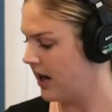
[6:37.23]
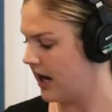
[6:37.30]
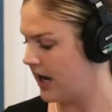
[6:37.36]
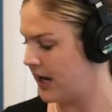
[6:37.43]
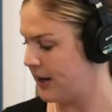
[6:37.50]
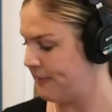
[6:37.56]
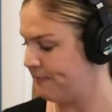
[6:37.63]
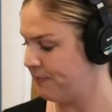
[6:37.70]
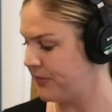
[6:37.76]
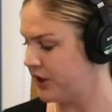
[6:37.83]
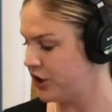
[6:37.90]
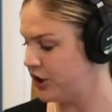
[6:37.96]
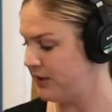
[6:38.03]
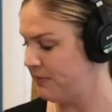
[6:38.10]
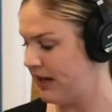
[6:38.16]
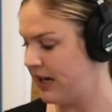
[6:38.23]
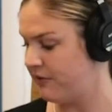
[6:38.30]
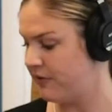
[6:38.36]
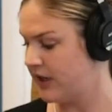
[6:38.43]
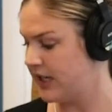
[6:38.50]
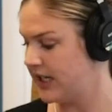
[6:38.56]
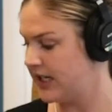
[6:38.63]
Um, she paid
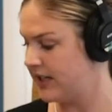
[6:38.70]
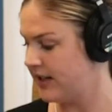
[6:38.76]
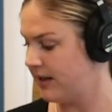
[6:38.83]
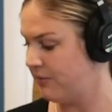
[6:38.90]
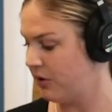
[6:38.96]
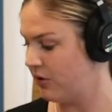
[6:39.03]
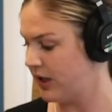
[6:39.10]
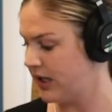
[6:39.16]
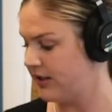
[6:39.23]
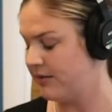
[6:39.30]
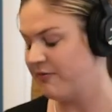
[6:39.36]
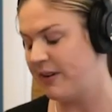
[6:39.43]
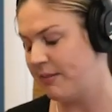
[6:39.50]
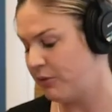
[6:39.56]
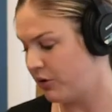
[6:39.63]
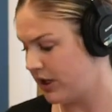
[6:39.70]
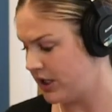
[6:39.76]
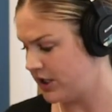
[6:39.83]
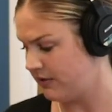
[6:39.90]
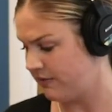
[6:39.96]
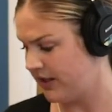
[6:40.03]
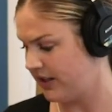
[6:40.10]
for his immigrate some
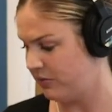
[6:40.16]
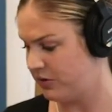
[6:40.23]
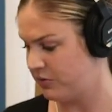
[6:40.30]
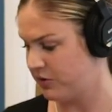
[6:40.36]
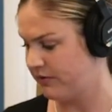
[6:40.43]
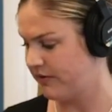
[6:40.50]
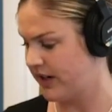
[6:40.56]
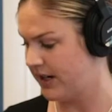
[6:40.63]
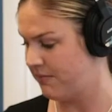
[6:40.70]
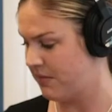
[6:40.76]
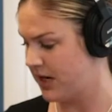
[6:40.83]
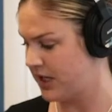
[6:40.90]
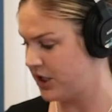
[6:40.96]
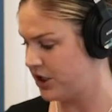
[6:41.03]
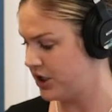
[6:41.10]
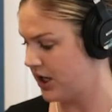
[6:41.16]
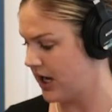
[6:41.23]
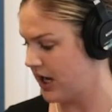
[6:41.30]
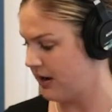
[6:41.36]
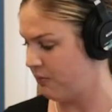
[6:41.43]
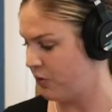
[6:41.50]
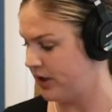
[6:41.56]
immigration fees, which weren't very much
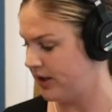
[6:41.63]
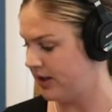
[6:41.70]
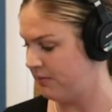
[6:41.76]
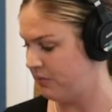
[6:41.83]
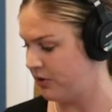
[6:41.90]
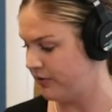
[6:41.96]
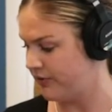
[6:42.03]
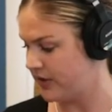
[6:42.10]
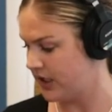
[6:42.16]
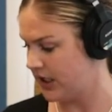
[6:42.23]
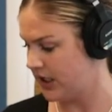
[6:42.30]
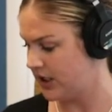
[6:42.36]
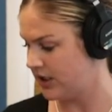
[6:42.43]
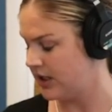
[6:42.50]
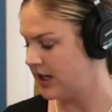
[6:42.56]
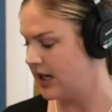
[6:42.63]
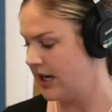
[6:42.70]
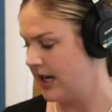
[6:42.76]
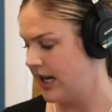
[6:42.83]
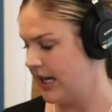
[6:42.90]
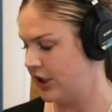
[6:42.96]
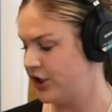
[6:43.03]
um, once he moved here,
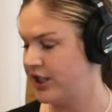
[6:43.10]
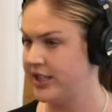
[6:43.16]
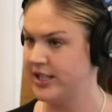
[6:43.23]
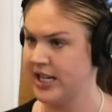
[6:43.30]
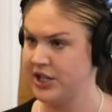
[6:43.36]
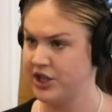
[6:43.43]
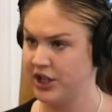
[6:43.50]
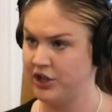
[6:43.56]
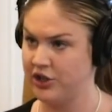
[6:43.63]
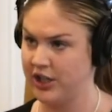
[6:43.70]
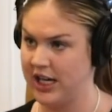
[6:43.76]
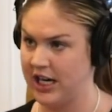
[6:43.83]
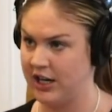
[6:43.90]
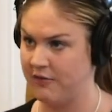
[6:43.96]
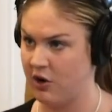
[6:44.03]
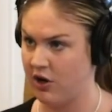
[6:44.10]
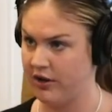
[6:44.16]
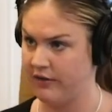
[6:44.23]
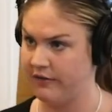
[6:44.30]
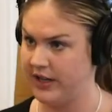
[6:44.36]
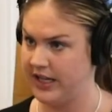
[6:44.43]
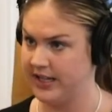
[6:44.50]
and she essentially took care of
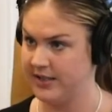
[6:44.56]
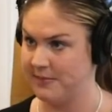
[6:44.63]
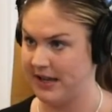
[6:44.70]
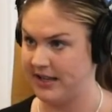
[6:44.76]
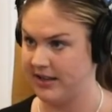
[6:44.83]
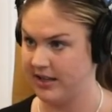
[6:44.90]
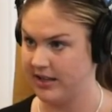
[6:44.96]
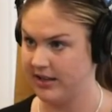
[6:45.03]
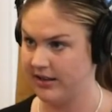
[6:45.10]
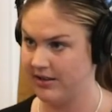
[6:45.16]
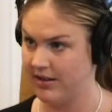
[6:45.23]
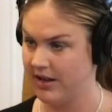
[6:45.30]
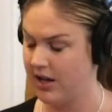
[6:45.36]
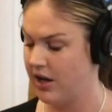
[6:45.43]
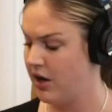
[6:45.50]
all of the expenses.